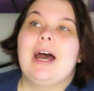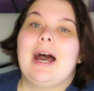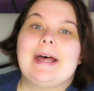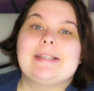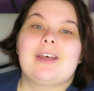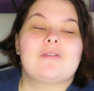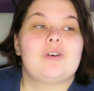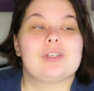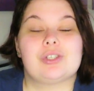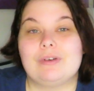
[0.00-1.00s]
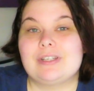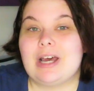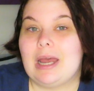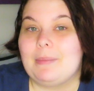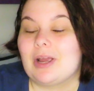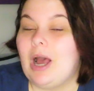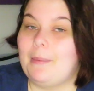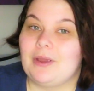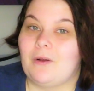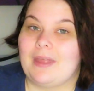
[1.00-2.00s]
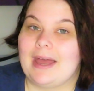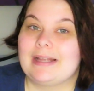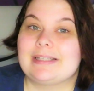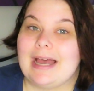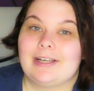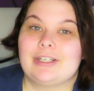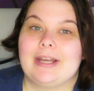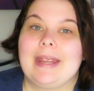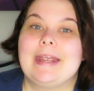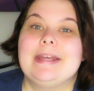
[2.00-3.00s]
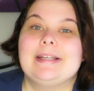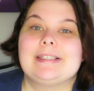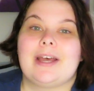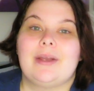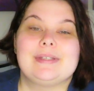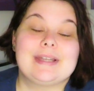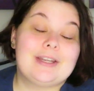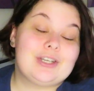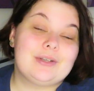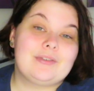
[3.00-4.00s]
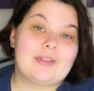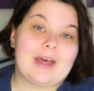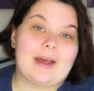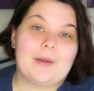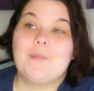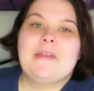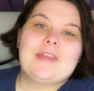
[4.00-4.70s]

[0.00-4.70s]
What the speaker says: And I've got a story time coming on that, actually, so stay tuned for that.